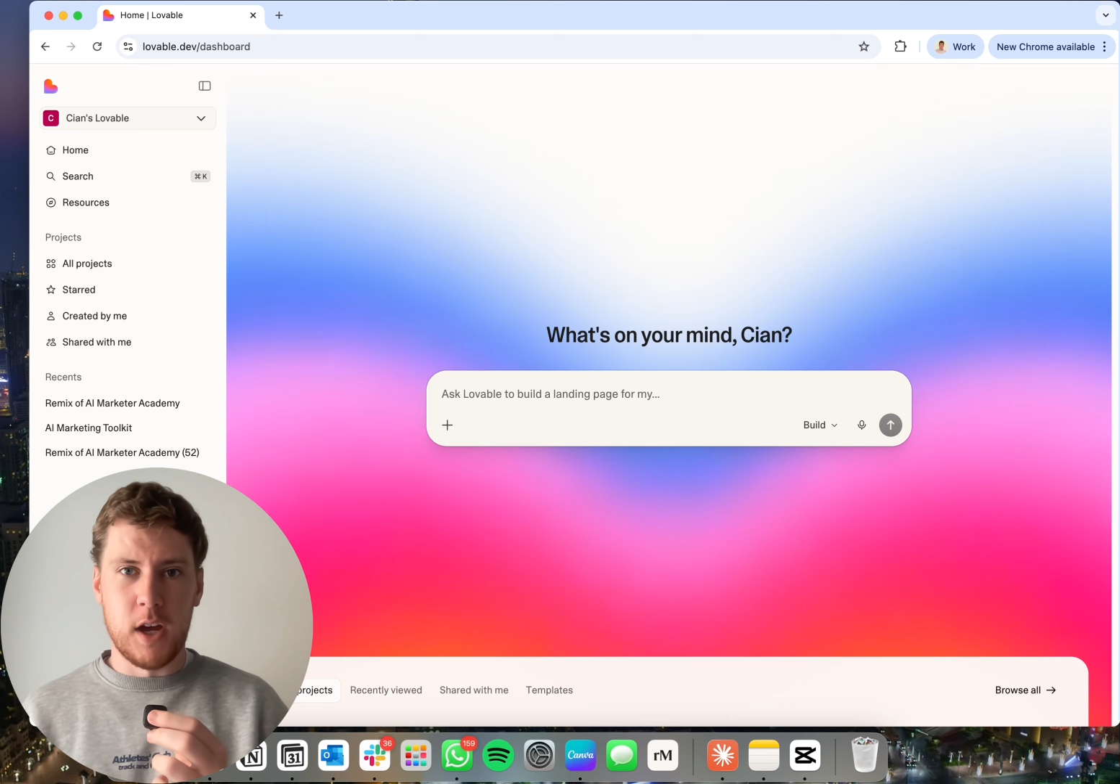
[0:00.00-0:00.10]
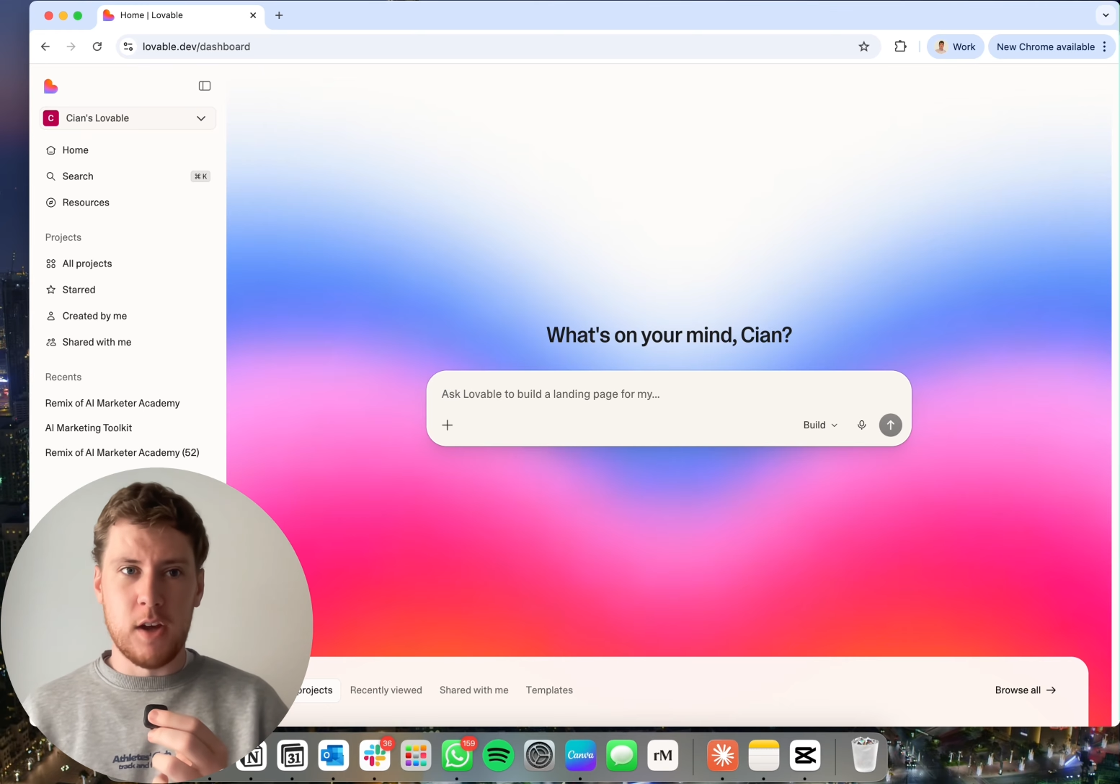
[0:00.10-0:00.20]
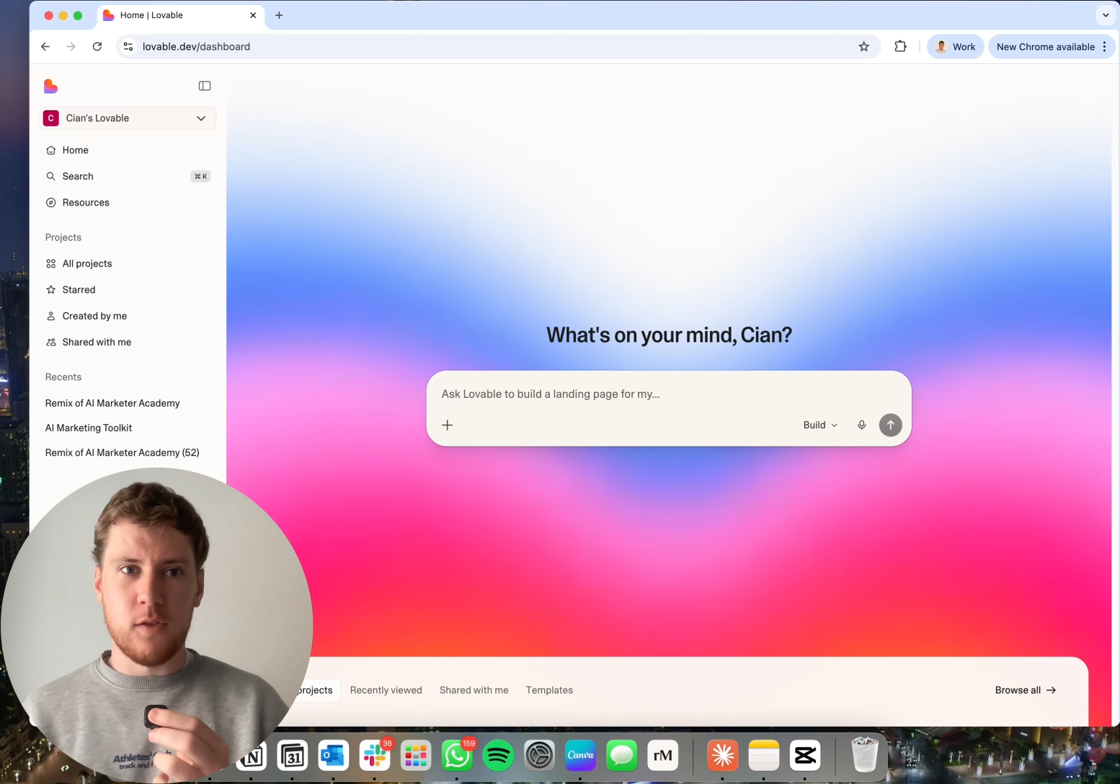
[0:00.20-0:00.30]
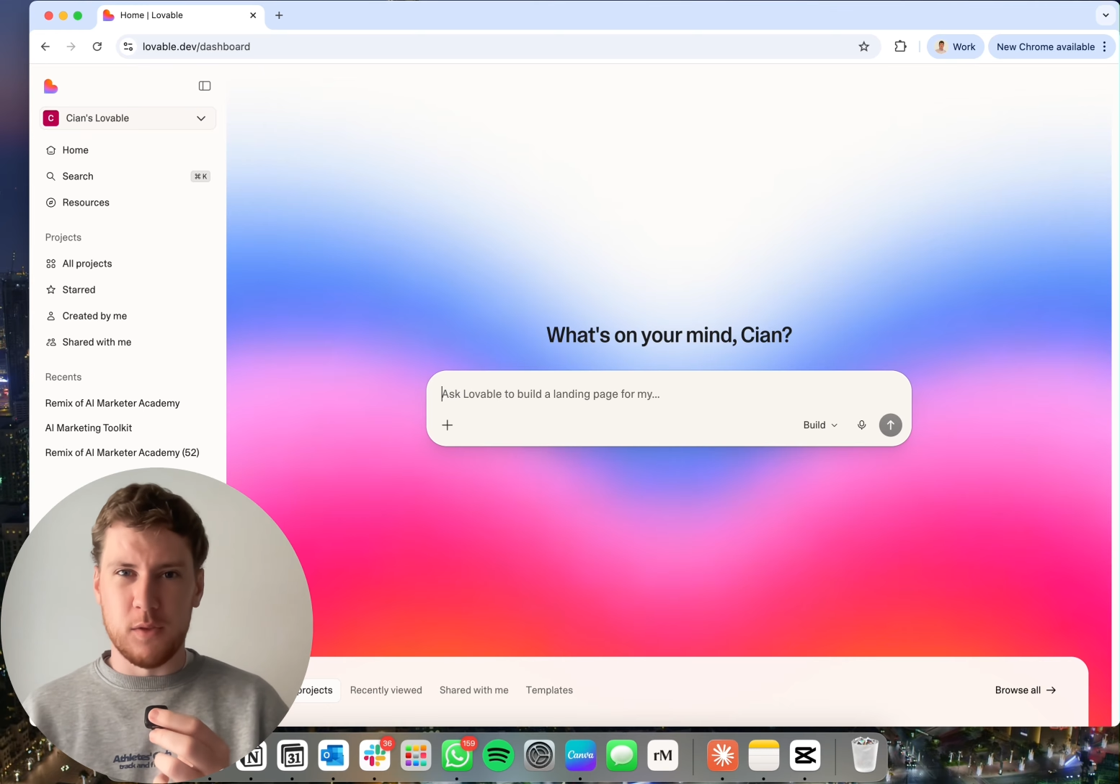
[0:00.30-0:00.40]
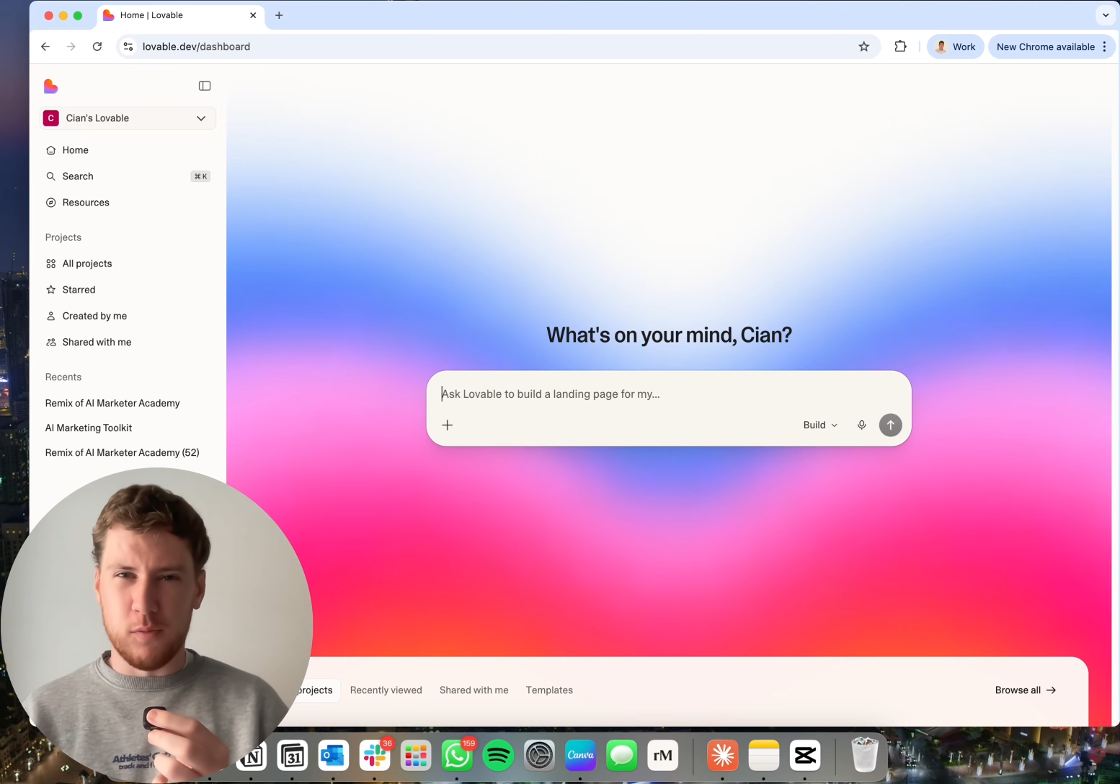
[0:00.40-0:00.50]

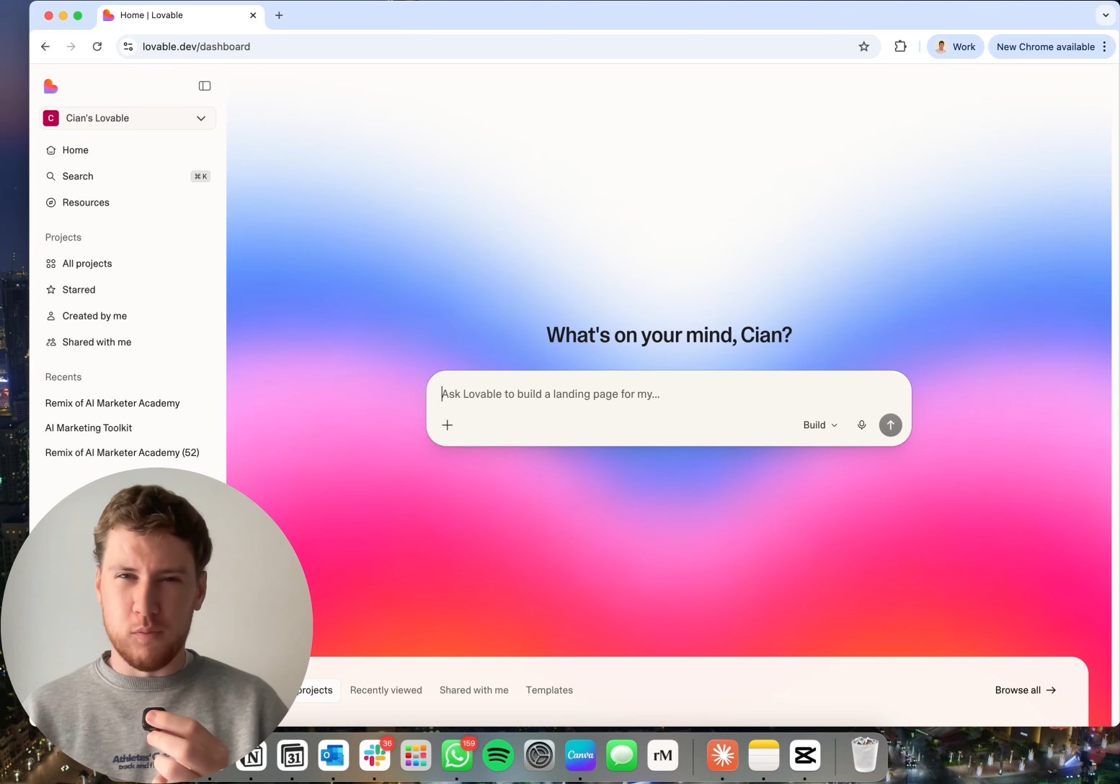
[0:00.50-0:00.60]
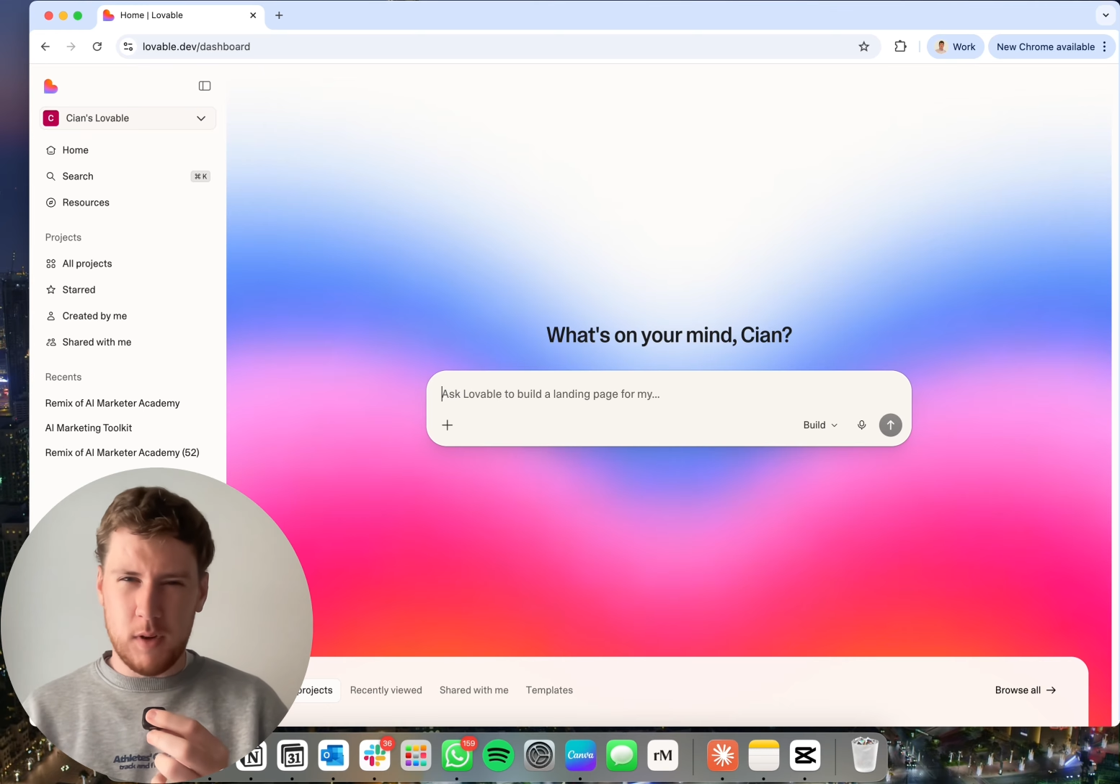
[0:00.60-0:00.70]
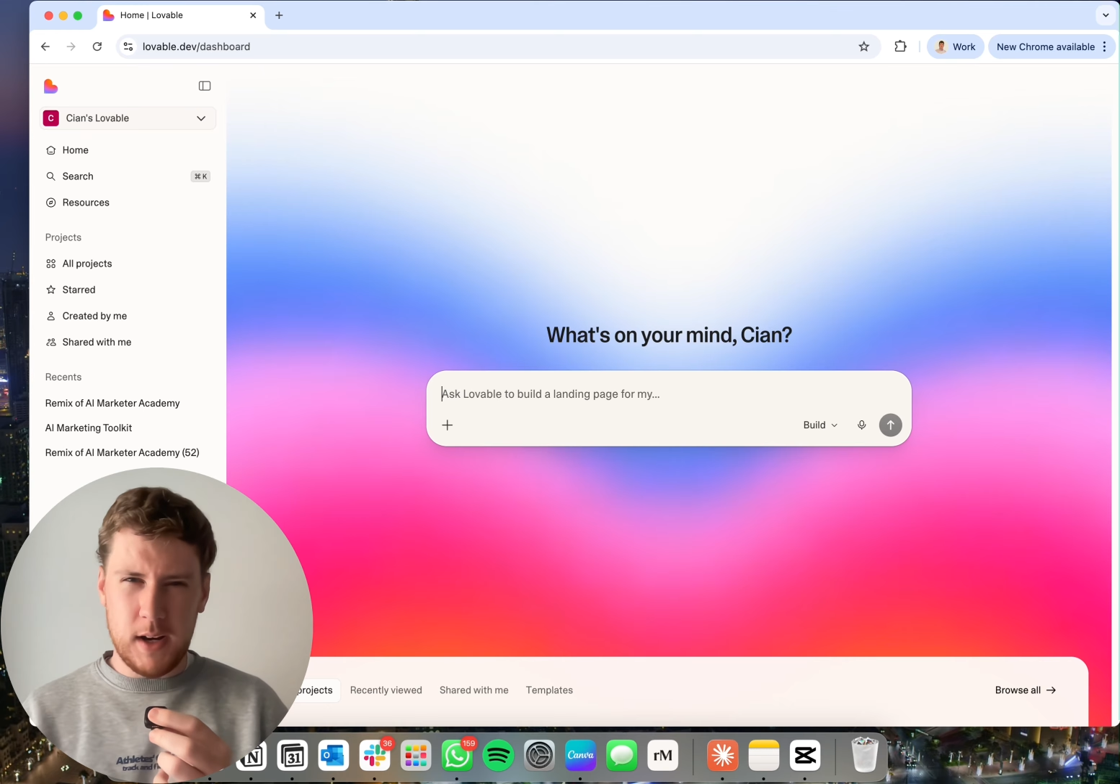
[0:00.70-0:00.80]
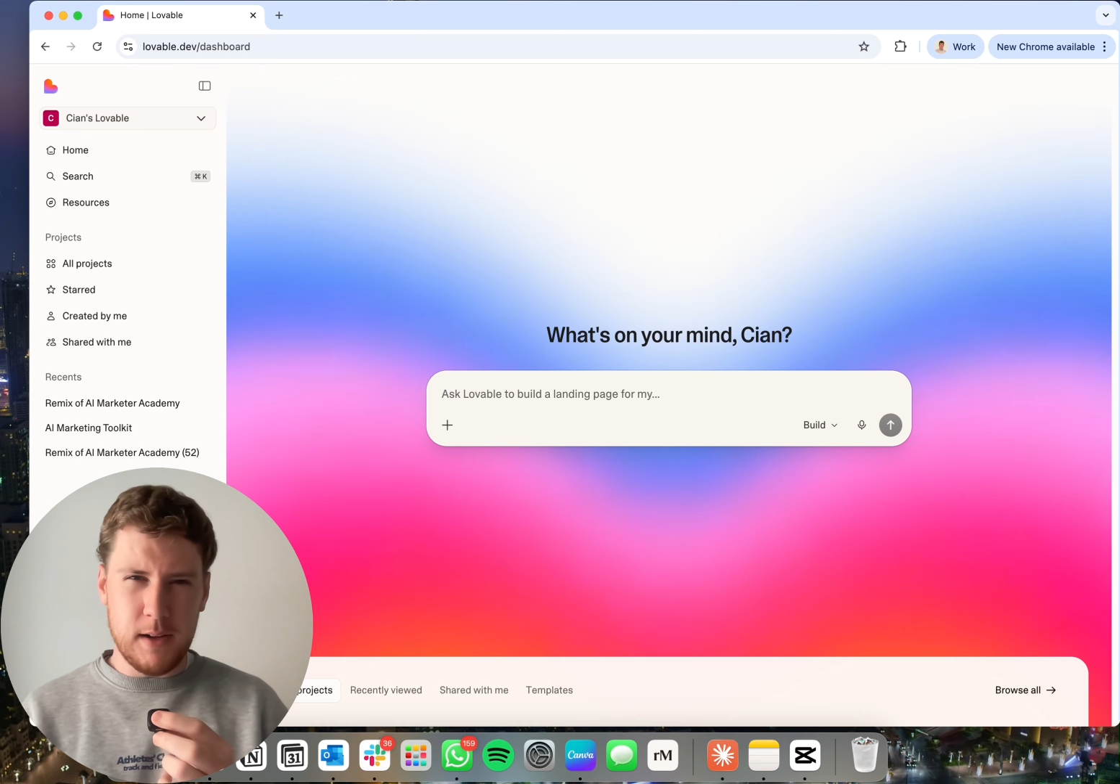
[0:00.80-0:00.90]
So it's really